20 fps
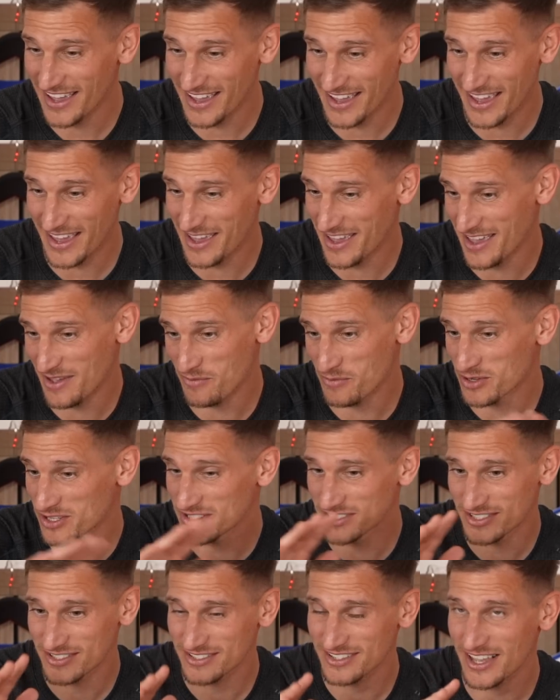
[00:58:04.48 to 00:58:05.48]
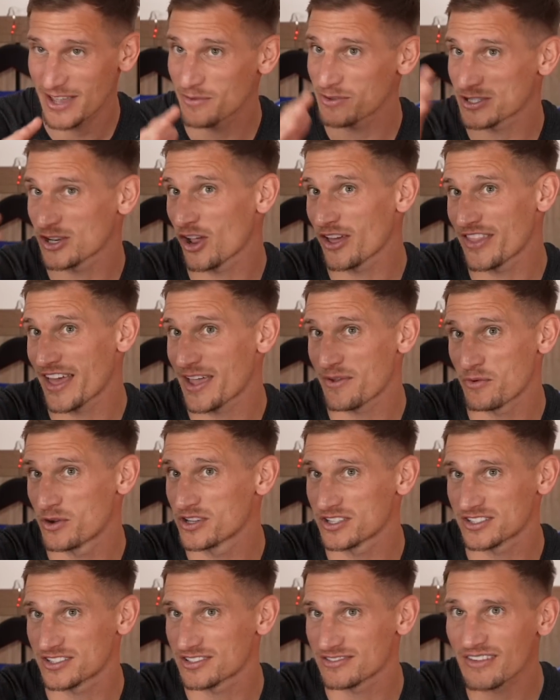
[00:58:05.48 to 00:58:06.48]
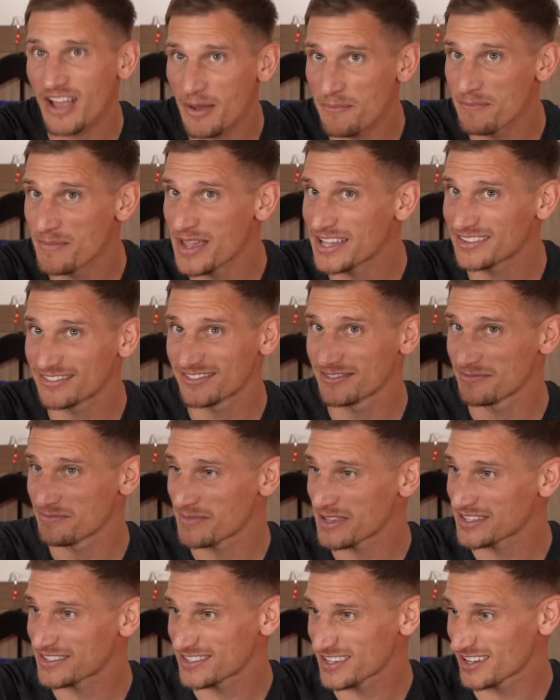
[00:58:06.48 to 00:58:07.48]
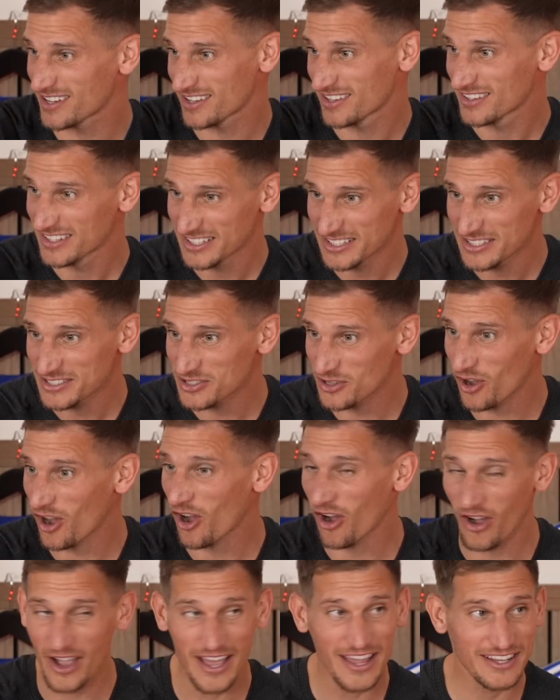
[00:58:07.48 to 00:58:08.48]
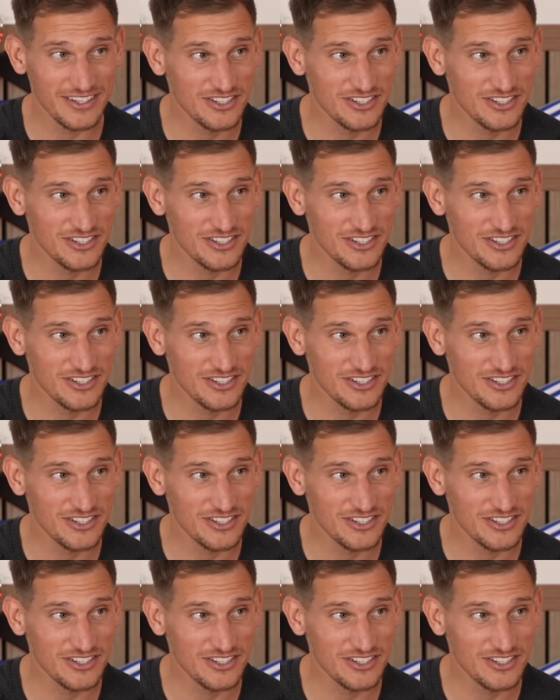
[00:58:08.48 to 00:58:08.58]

it was like they was a mid to sort of higher,